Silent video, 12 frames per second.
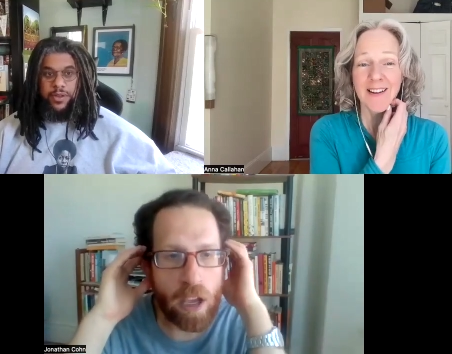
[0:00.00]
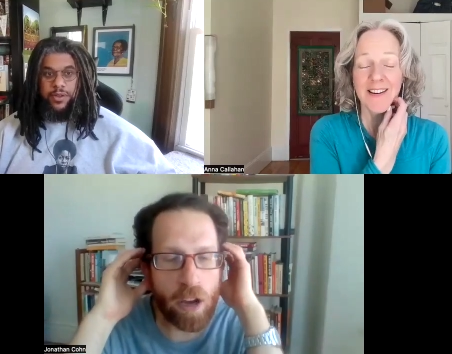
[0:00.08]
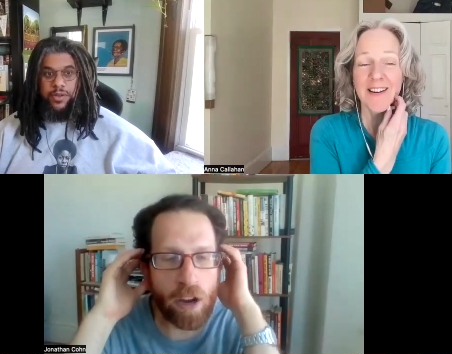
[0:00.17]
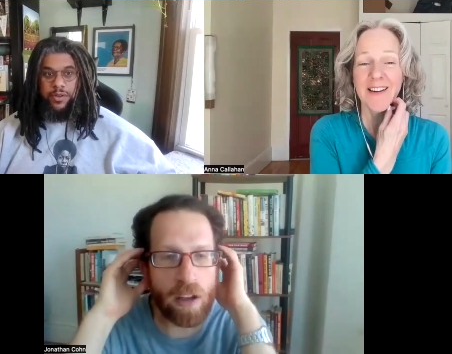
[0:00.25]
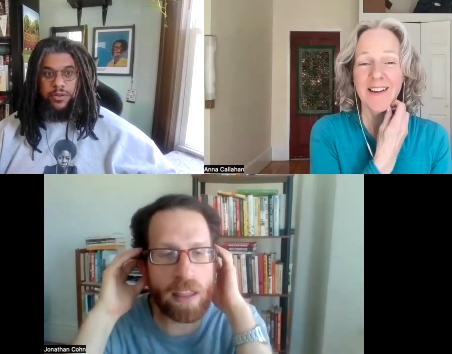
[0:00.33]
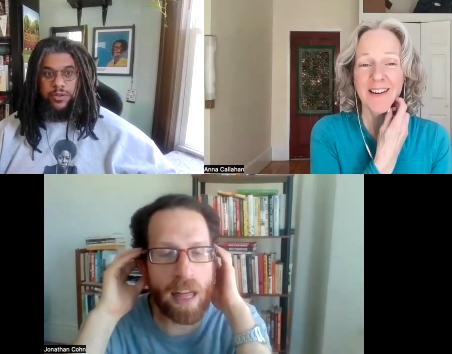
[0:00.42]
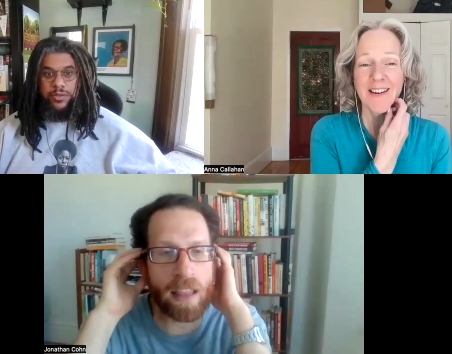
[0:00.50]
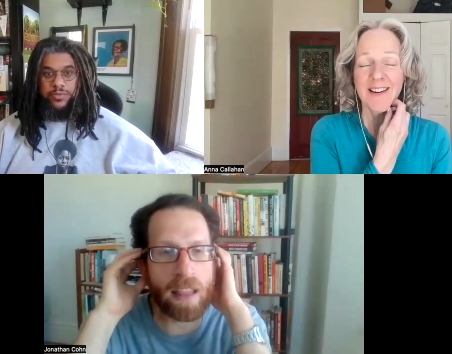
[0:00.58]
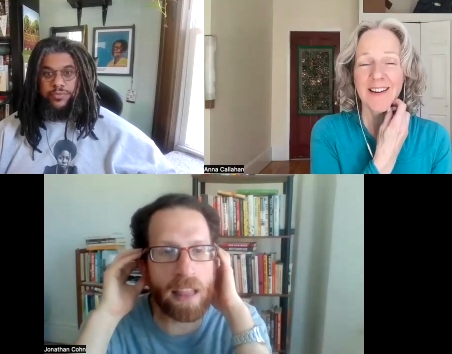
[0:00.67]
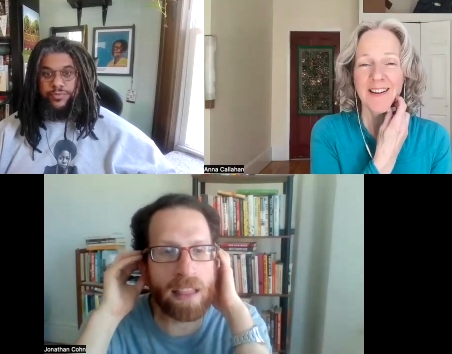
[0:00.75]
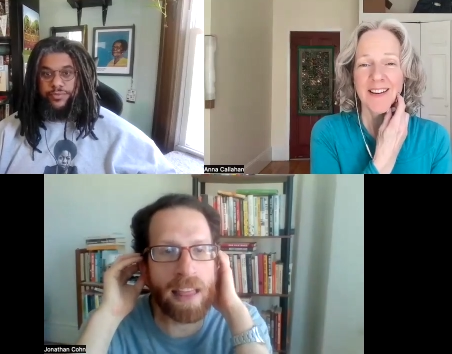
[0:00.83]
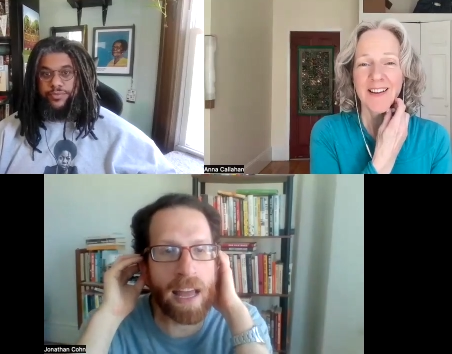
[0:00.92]
Speaker 1: you,
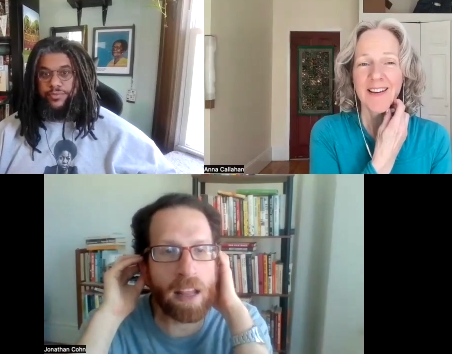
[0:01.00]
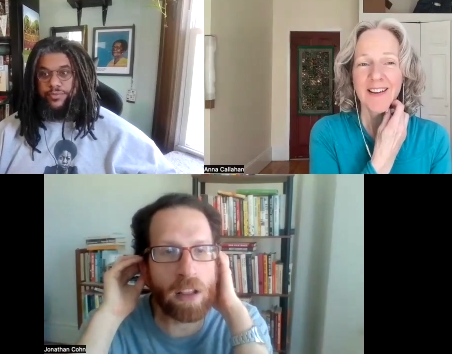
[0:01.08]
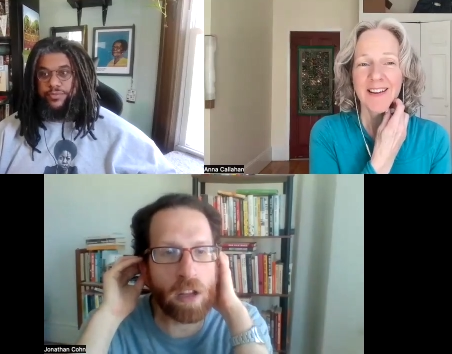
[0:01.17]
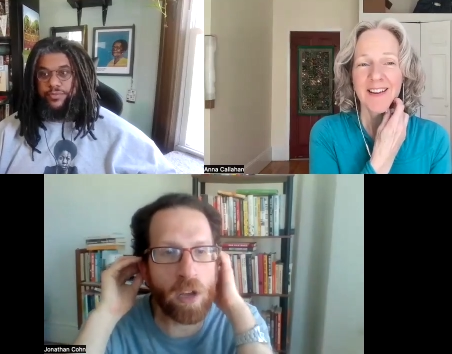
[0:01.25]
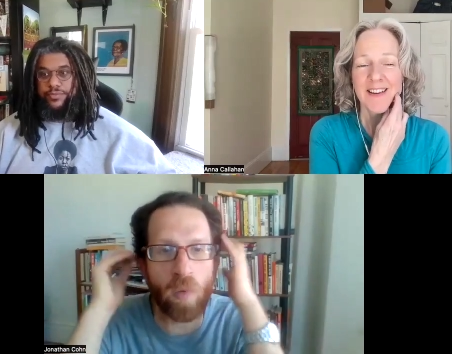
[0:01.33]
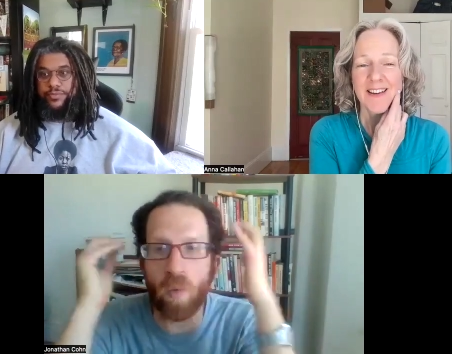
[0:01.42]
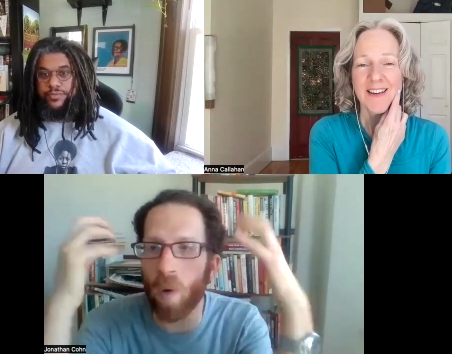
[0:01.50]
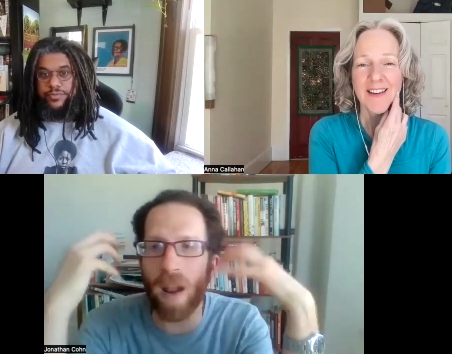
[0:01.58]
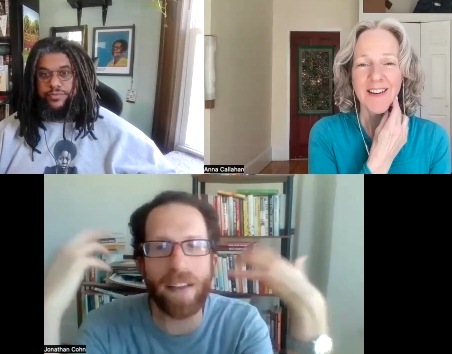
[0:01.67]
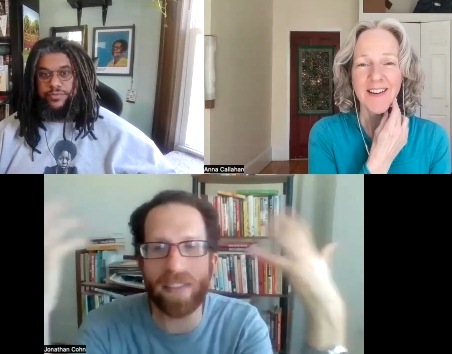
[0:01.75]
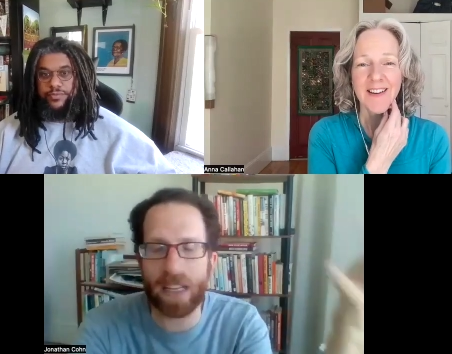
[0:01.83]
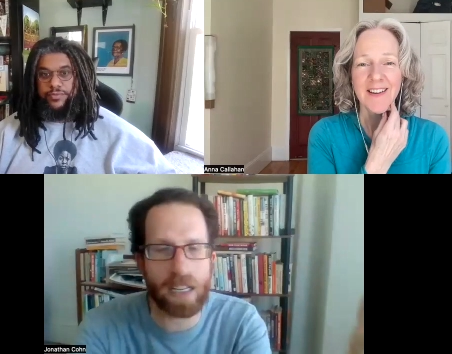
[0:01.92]
that that you
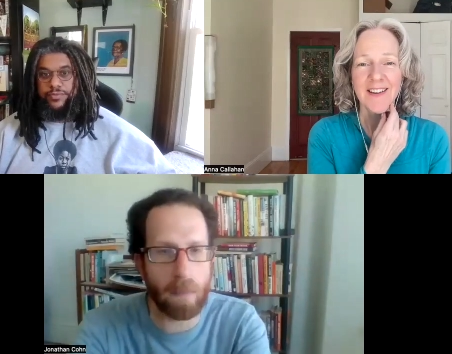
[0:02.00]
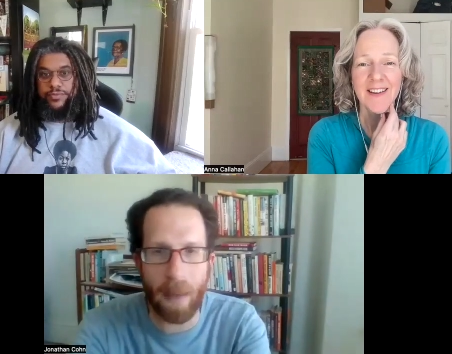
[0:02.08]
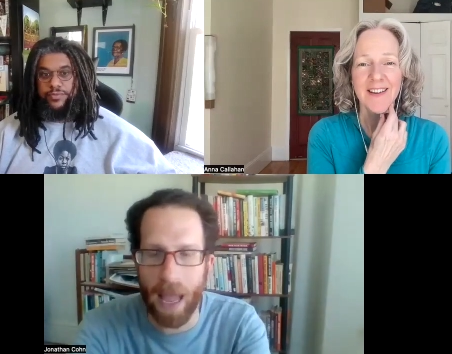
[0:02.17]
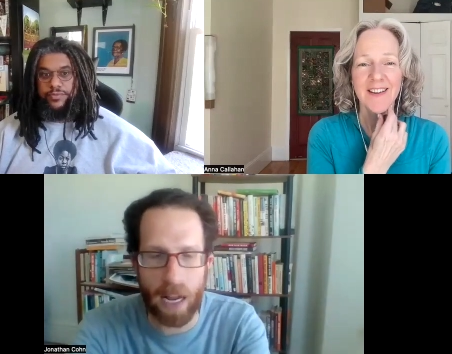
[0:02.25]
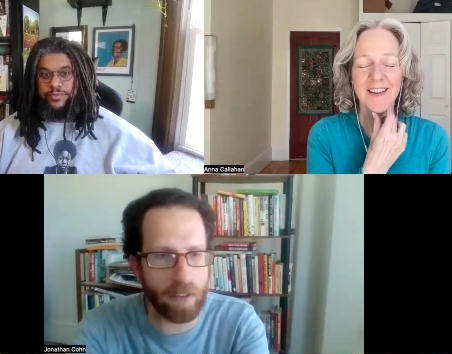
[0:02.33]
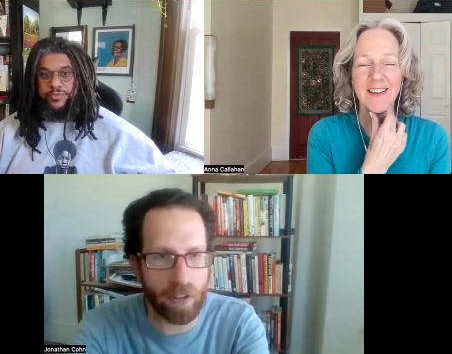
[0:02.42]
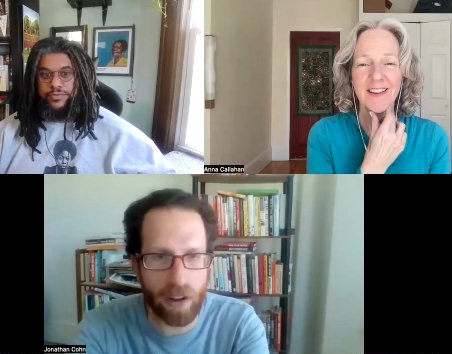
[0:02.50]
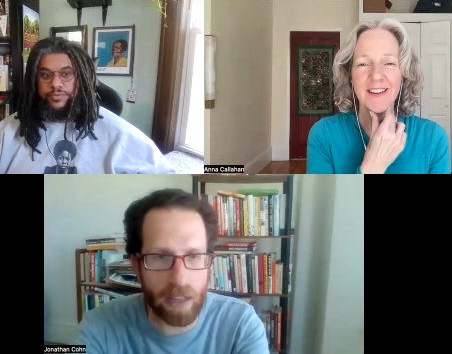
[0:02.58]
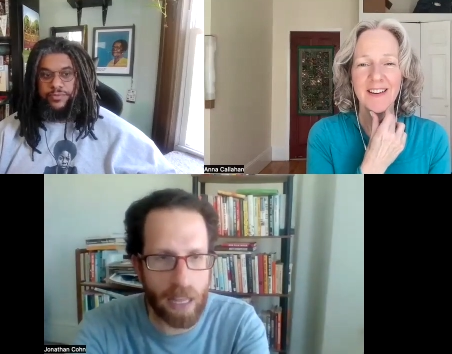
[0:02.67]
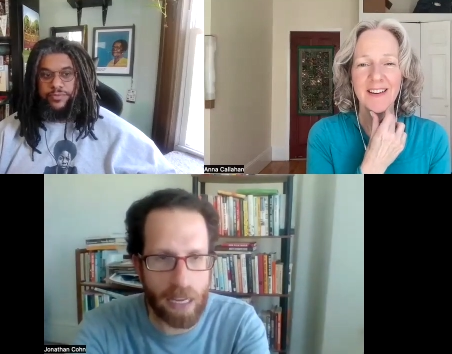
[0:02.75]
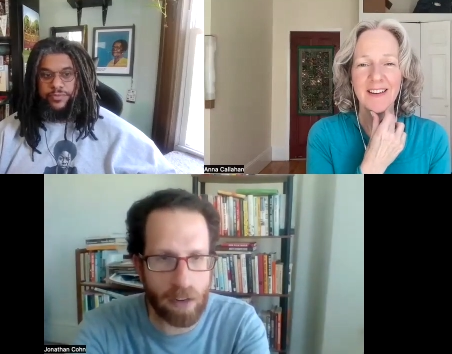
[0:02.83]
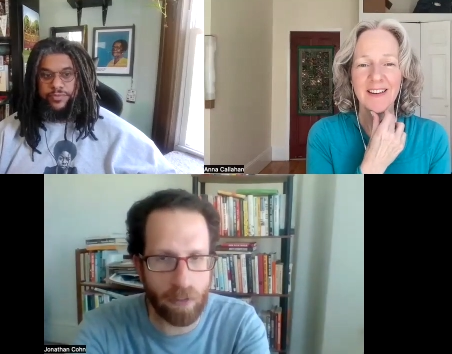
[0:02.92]
won't have the demand for
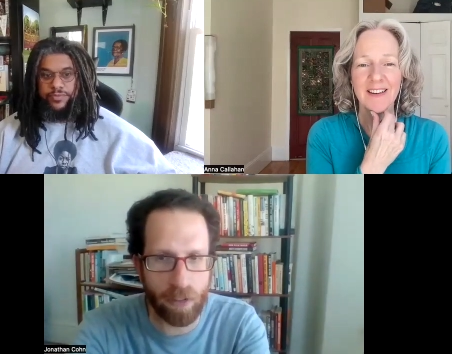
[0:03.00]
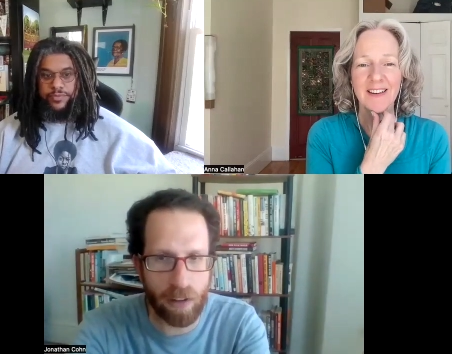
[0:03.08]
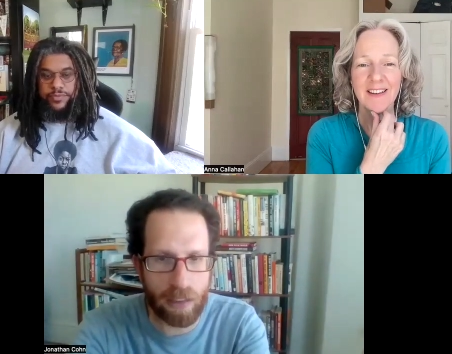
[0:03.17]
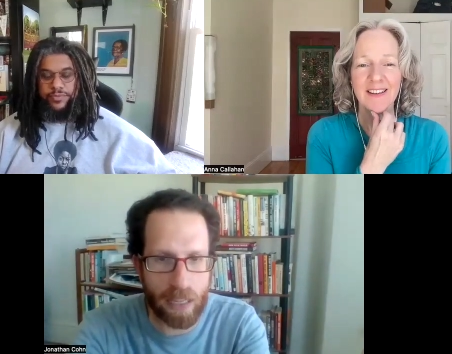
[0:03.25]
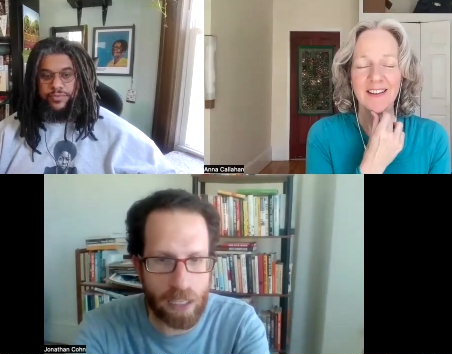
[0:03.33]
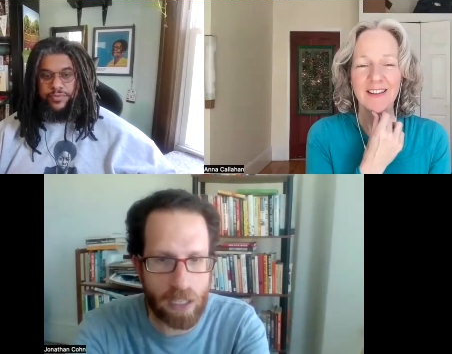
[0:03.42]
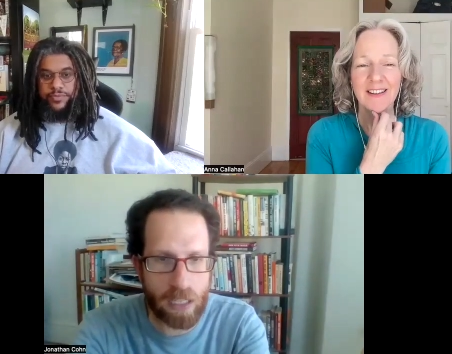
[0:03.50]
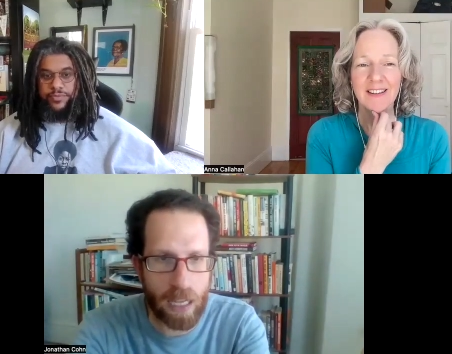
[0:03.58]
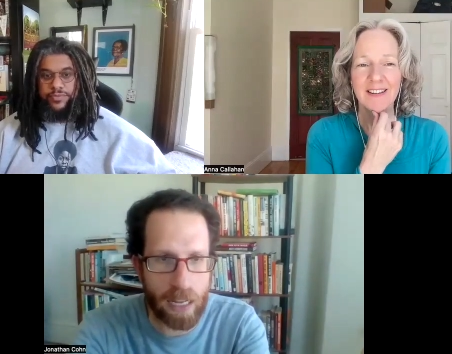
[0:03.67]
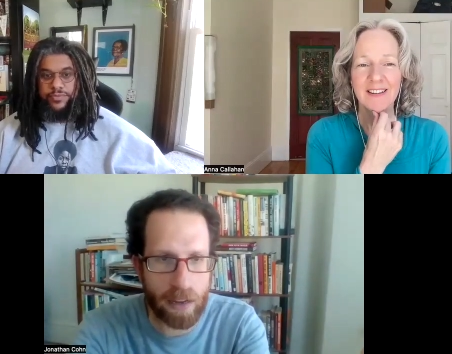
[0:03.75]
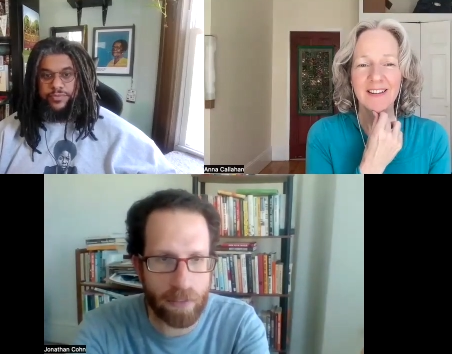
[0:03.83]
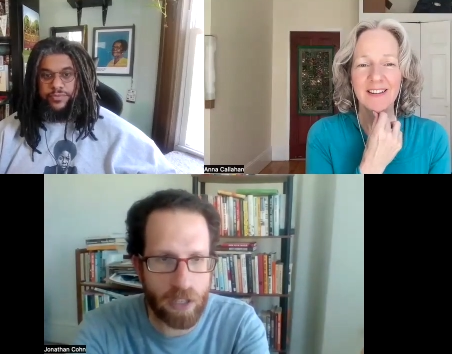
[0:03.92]
a le- for a
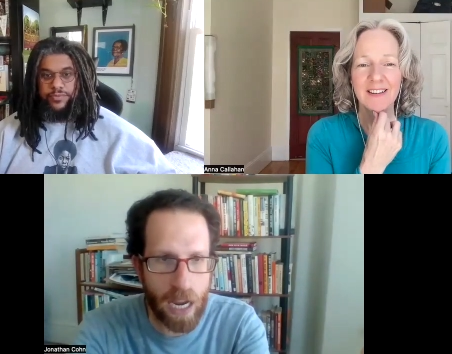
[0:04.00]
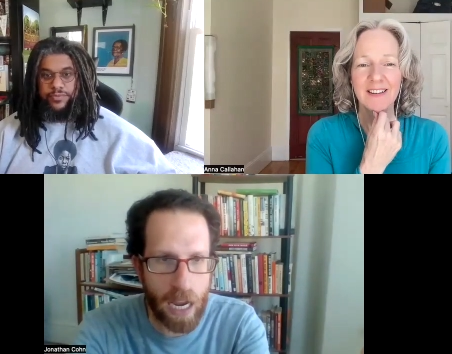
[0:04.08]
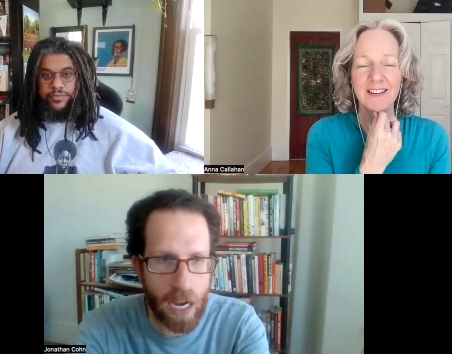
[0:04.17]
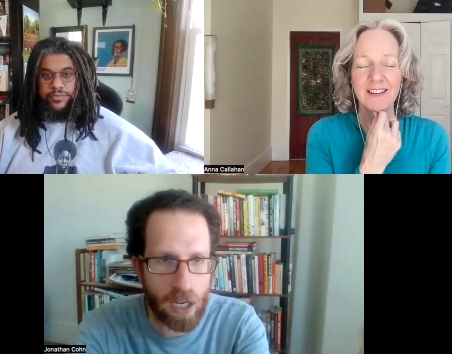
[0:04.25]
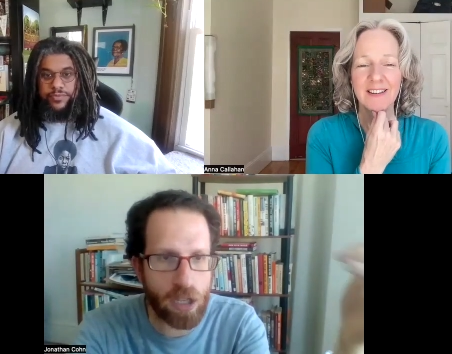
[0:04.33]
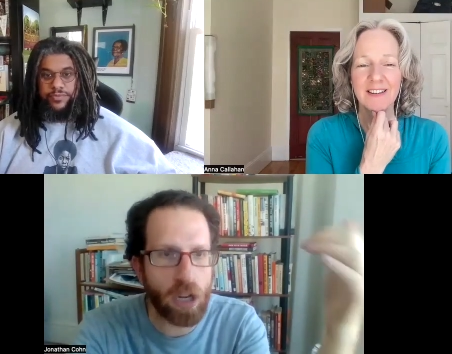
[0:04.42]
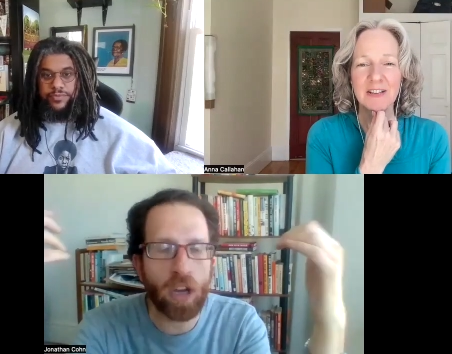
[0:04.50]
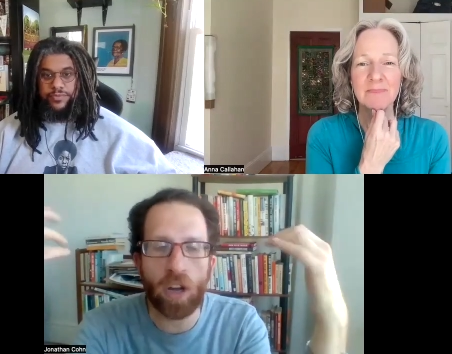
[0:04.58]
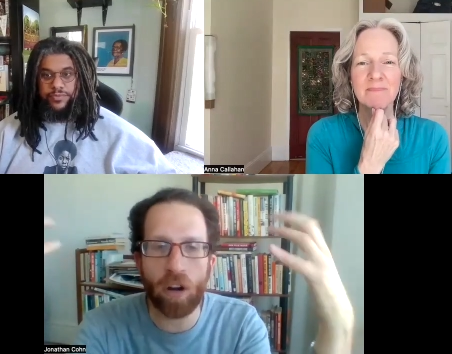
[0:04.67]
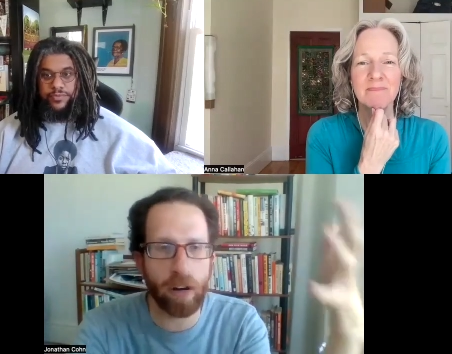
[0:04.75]
legislative change